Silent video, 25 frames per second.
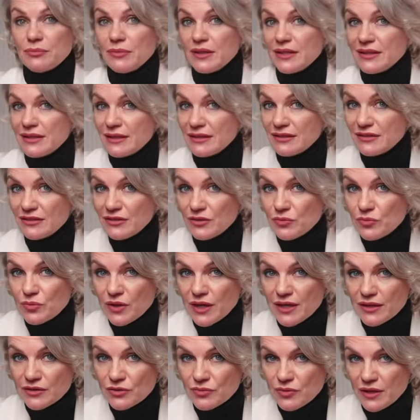money, so
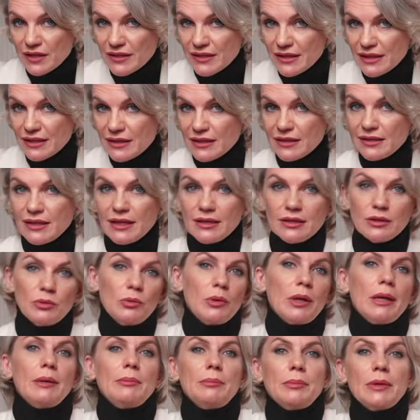why do I need another
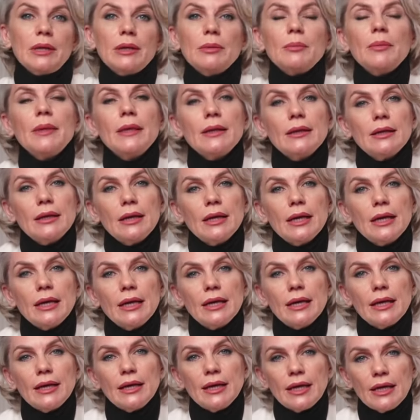white pigment?
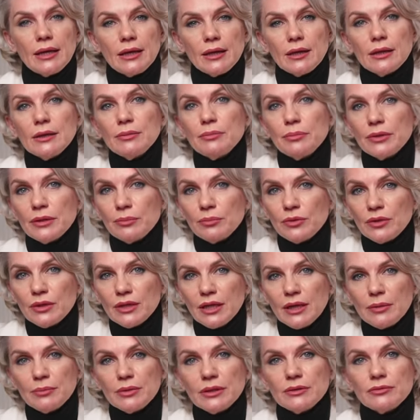A lot of people
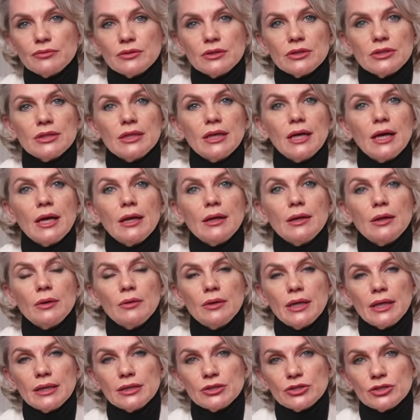come in for scar
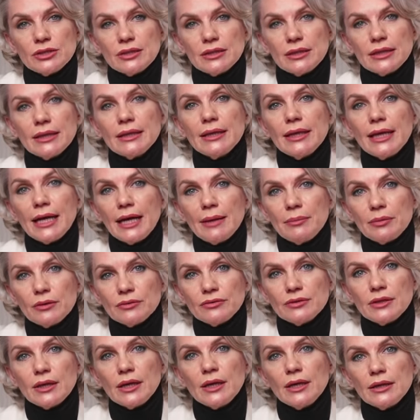correction and
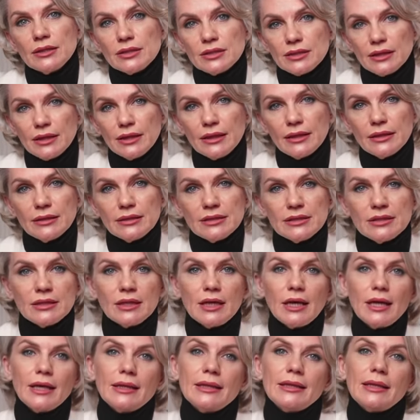camouflage,
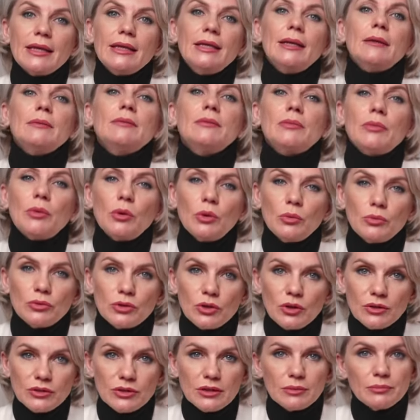scars that have formed
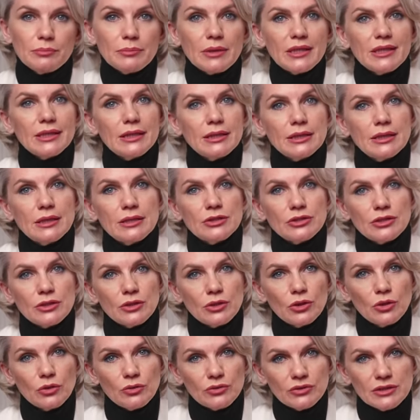on them many years
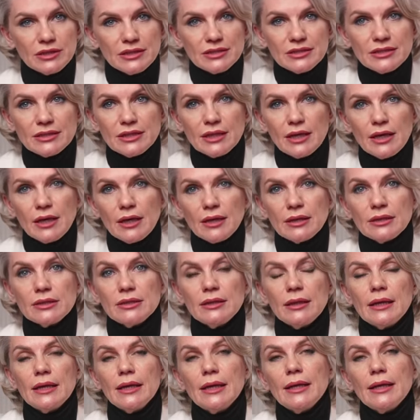ago, these scars,
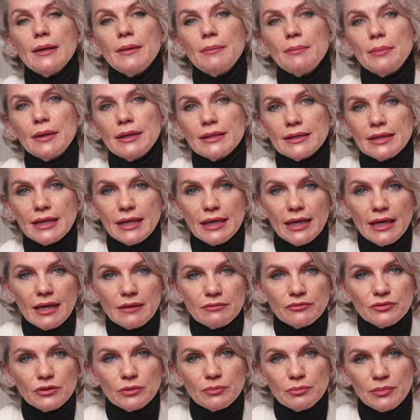but they
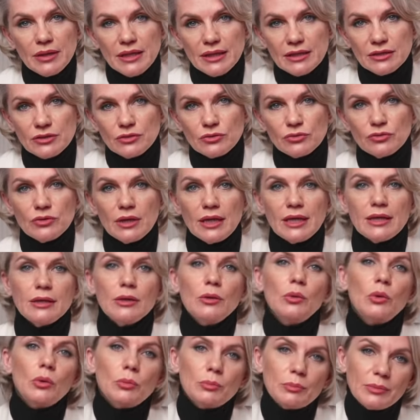have remained red
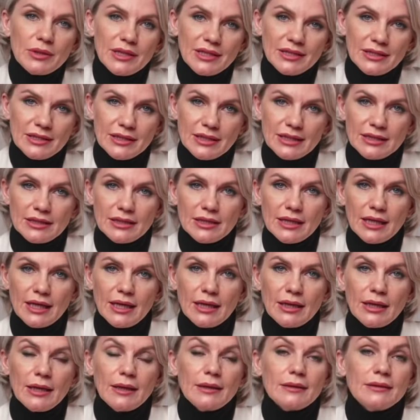or pink in
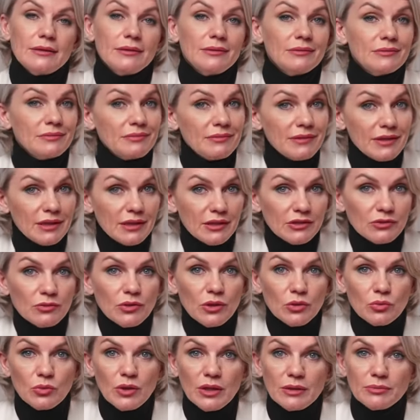color. Here's
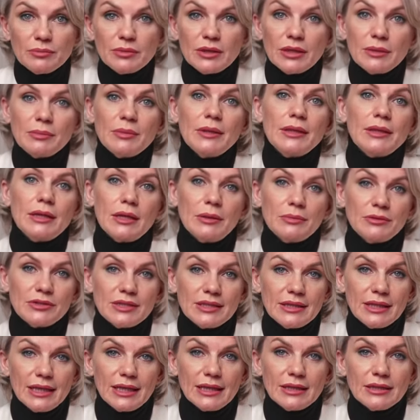where white pigment comes
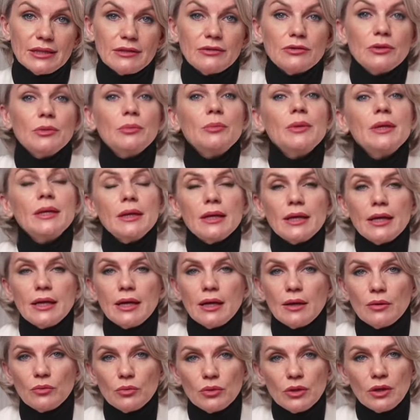in handy for me.
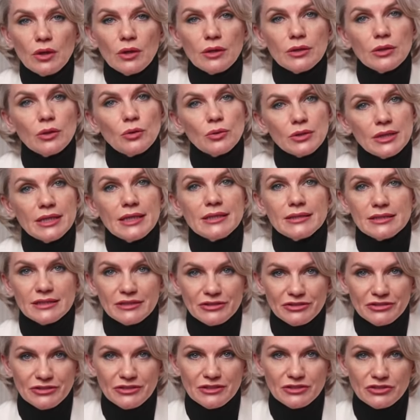We all know
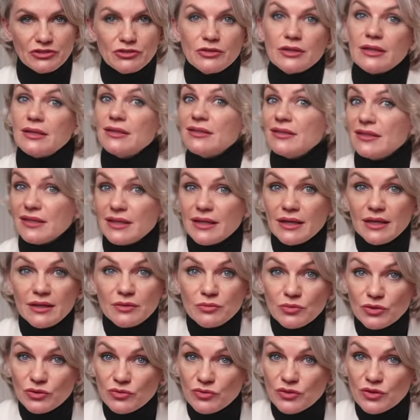Ethan's district, yeah,
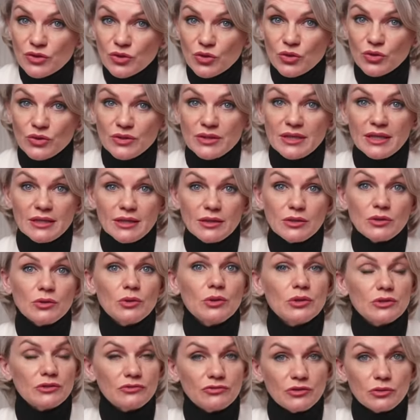and we recall that
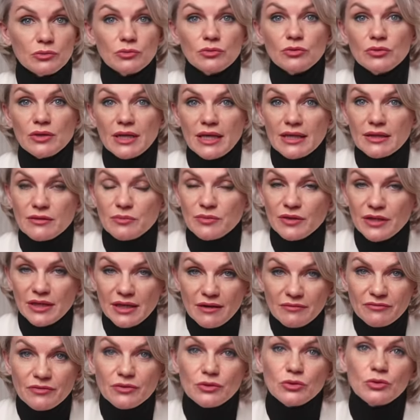across from red we
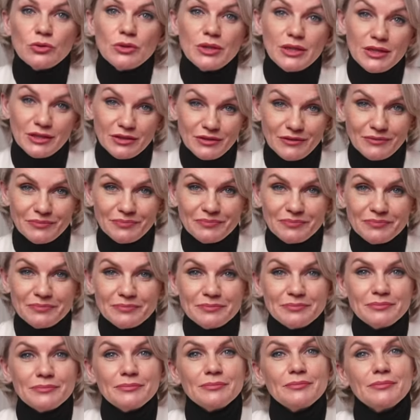have green.
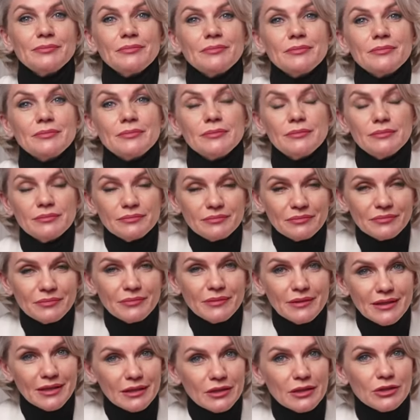
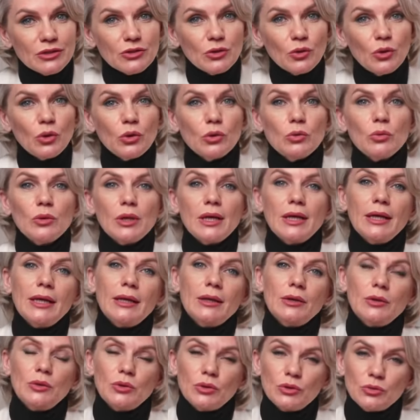It is all well
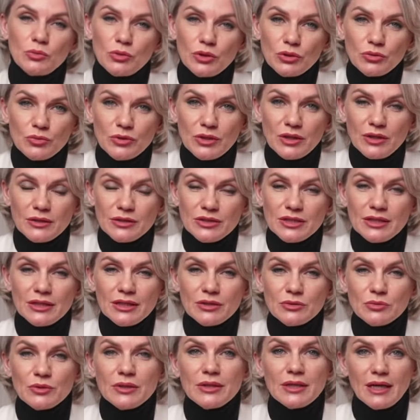and good when we are
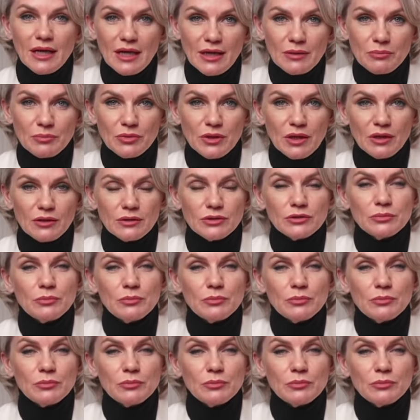dealing with eyebrows,